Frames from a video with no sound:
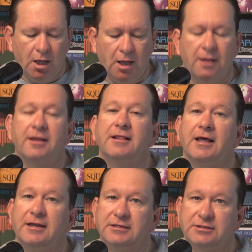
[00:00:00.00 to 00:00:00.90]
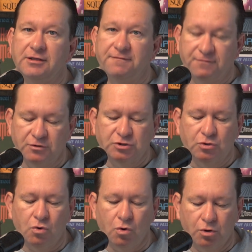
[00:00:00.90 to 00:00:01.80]
and that is the first
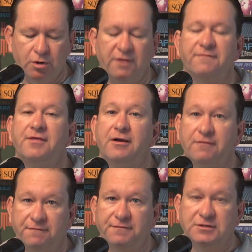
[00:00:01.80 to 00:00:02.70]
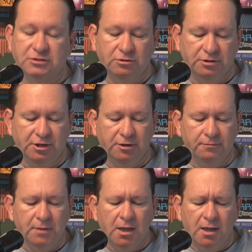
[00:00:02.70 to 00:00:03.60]
quarter of their fiscal
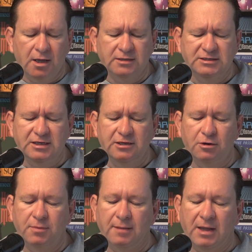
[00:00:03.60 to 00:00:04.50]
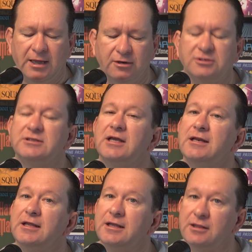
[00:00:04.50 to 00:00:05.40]
year. CEO Bob Iger
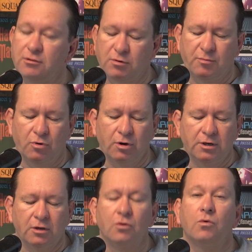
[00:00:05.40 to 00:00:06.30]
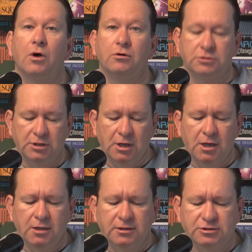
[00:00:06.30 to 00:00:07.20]
said in the report, quote,
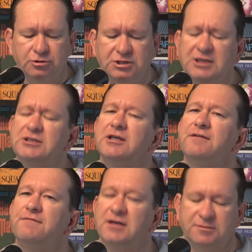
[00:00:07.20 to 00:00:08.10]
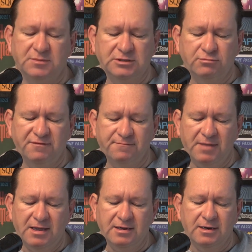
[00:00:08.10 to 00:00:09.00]
"The strategic investments we've
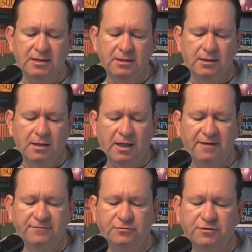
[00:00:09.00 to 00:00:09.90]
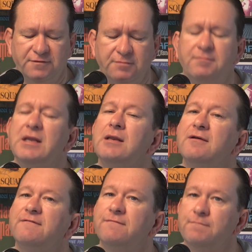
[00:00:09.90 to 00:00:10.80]
made have driven
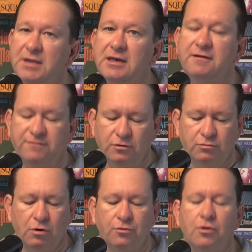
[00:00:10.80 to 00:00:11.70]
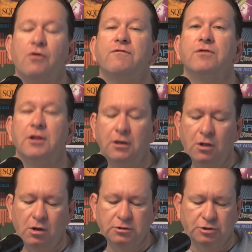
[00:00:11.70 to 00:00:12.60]
meaningful growth over the
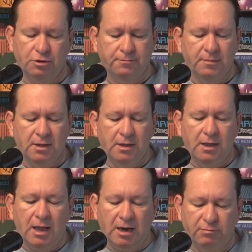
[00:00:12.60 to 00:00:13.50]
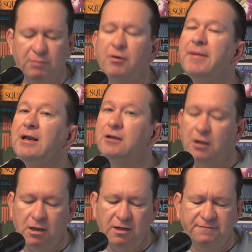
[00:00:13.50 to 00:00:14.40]
long term, and we remain
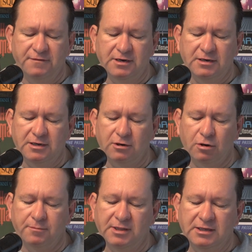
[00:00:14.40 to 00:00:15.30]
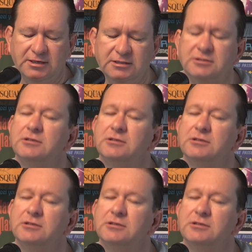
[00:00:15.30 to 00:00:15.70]
confident in our ability